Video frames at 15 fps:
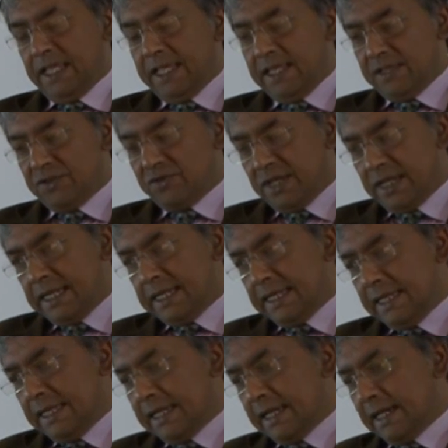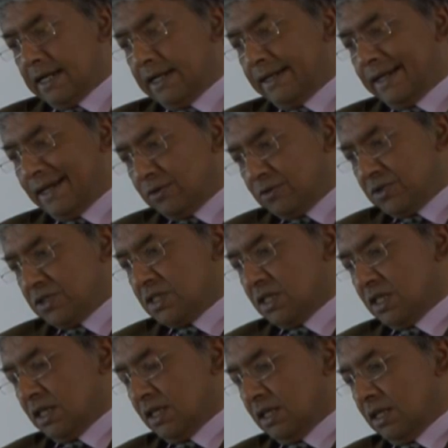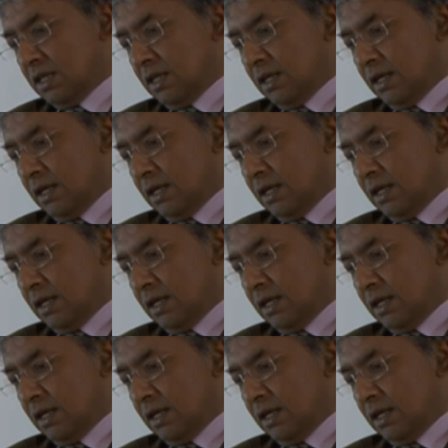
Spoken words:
is really announcing